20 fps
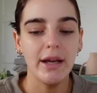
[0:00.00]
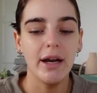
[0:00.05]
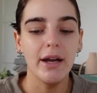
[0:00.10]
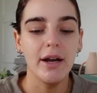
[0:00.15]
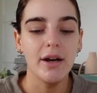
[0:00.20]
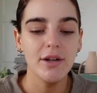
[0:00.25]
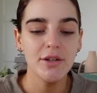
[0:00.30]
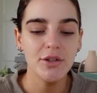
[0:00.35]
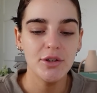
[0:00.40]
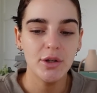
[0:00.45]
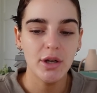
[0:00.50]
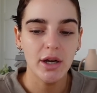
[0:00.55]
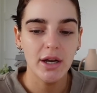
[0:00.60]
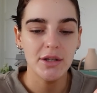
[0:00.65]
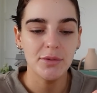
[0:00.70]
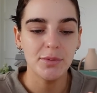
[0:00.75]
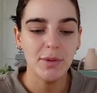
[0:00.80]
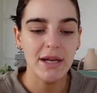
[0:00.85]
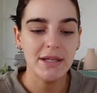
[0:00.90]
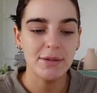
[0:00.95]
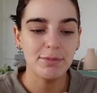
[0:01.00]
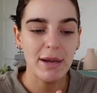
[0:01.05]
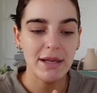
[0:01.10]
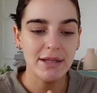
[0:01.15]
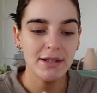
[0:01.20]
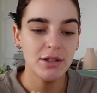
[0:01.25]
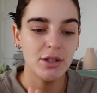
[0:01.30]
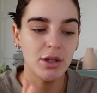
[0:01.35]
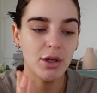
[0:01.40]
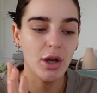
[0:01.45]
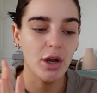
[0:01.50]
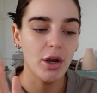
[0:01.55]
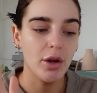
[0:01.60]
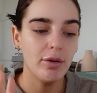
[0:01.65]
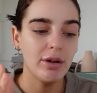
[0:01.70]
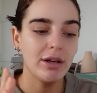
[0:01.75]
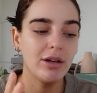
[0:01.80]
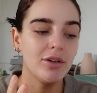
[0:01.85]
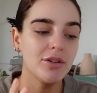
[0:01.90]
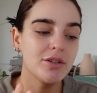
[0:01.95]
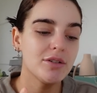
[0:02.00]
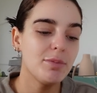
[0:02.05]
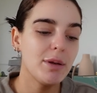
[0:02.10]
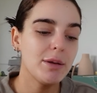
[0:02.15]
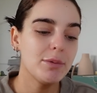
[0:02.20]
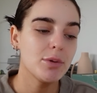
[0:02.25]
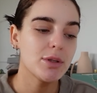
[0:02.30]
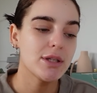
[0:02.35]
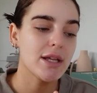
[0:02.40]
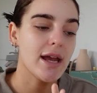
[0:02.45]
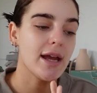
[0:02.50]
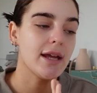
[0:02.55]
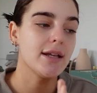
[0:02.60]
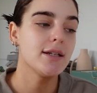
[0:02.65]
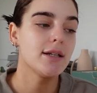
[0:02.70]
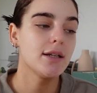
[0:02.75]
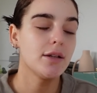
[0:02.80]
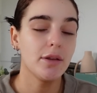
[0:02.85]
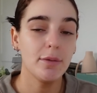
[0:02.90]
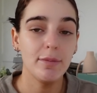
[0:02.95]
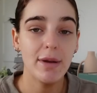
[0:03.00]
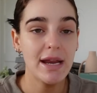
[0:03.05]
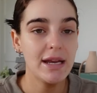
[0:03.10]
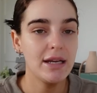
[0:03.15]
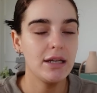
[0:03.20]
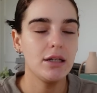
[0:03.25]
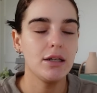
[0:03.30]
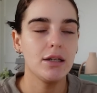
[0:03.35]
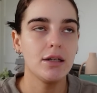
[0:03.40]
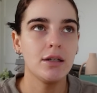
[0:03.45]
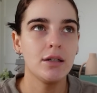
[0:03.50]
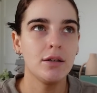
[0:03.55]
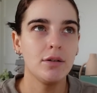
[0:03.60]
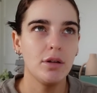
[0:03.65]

I asked you guys where's best to go and lots of people said the